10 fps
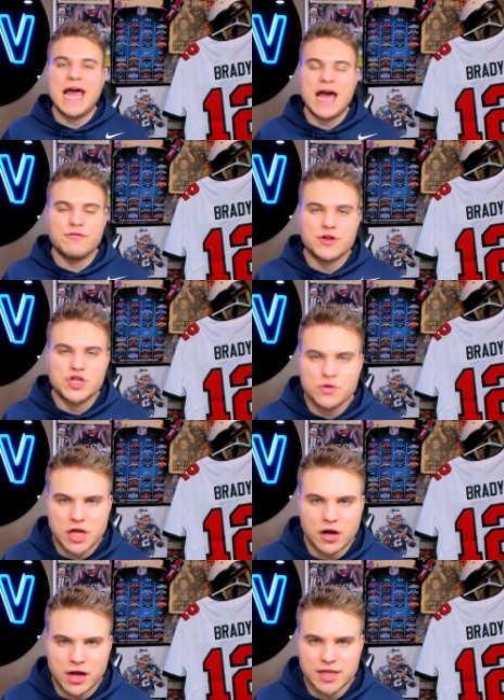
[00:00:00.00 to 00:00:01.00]
average
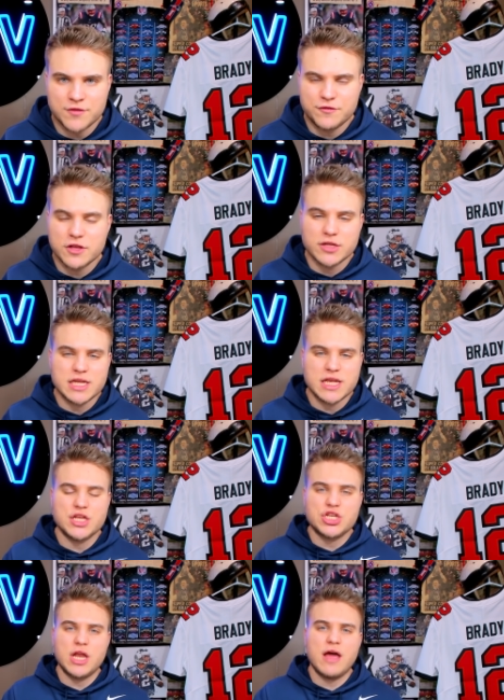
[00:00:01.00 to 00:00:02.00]
unit on the field
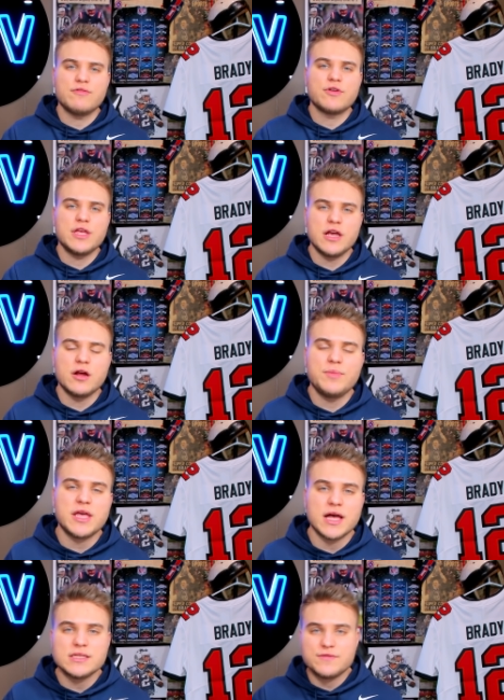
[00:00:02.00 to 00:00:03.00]
each and every year
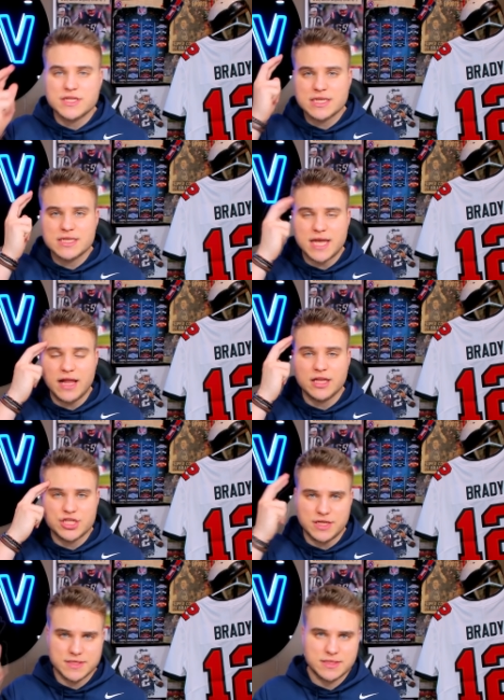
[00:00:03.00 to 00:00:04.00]
because of his
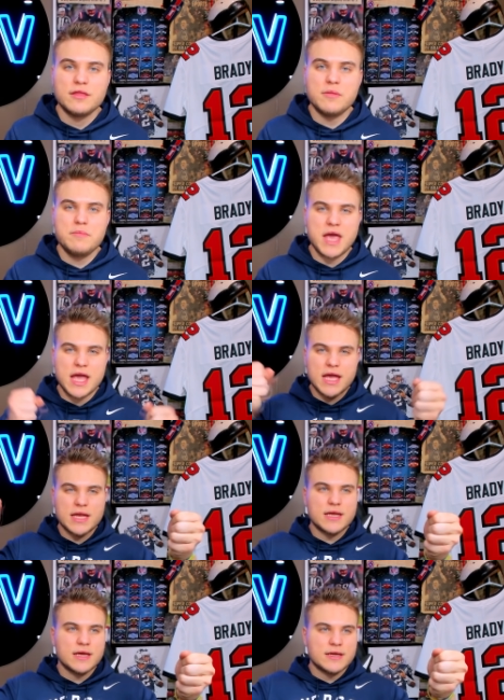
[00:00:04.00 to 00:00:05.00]
intelligence. The main